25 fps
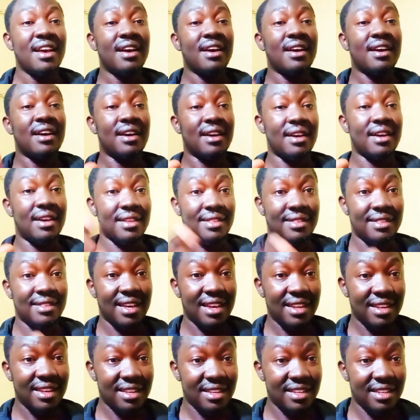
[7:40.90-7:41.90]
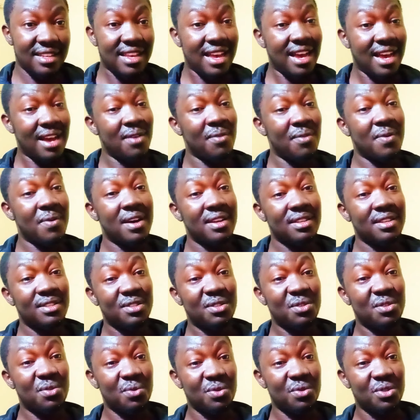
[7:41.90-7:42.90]
Uh, thirdly, I want
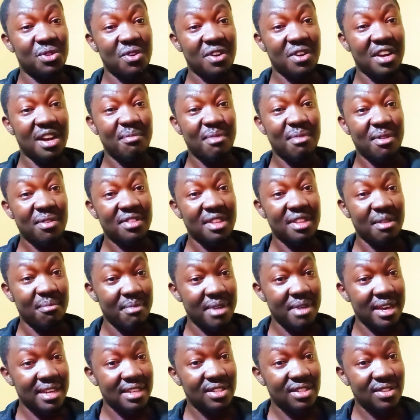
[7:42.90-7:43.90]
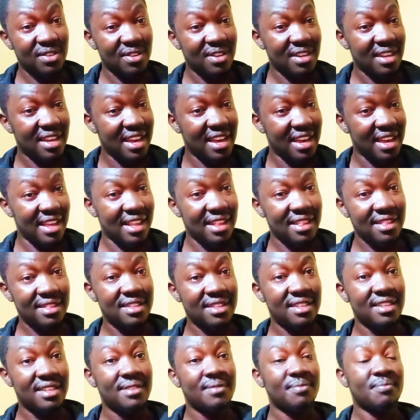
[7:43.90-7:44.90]
to talk about the mental health
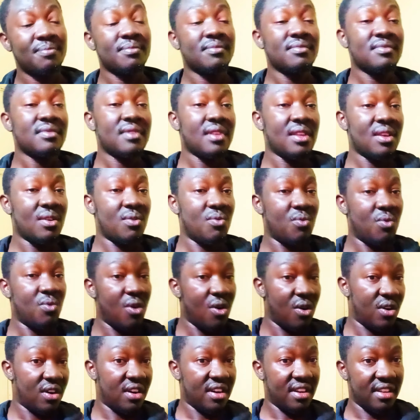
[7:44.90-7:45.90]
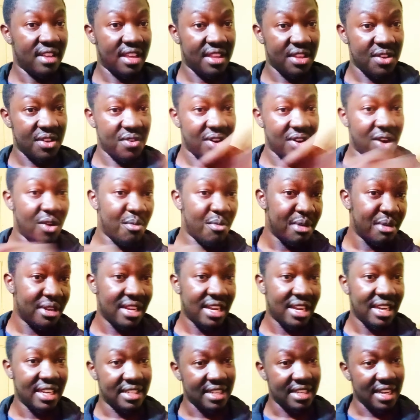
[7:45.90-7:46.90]
work yenye Oga
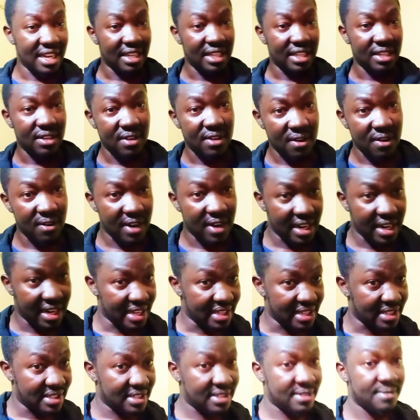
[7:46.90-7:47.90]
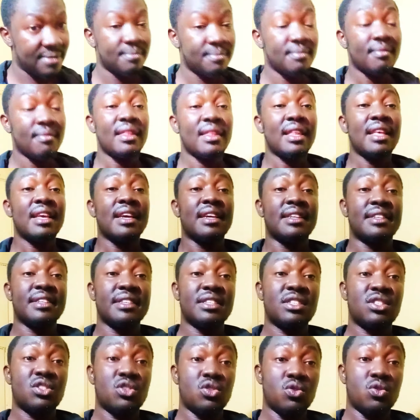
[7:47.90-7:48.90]
Obinna organize. It
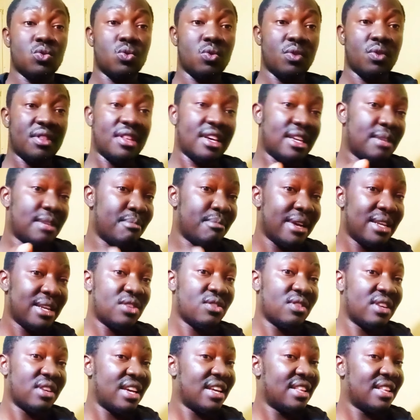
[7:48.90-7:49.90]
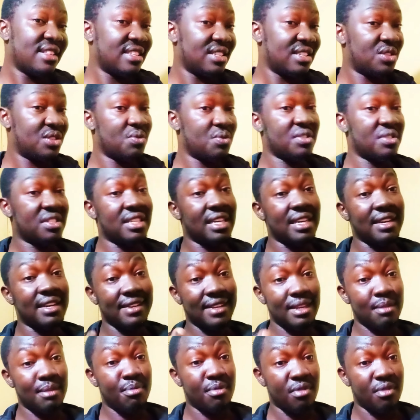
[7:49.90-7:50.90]
is true that mental health issues is a
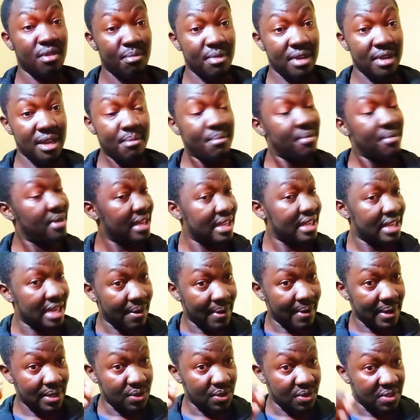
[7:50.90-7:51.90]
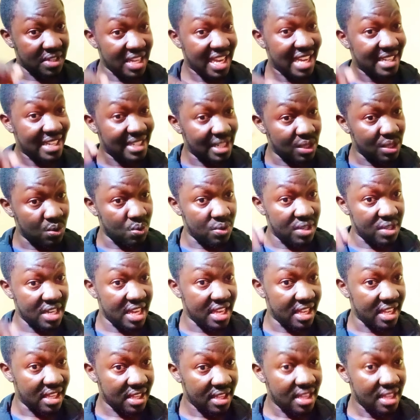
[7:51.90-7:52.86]
real problem in our society today.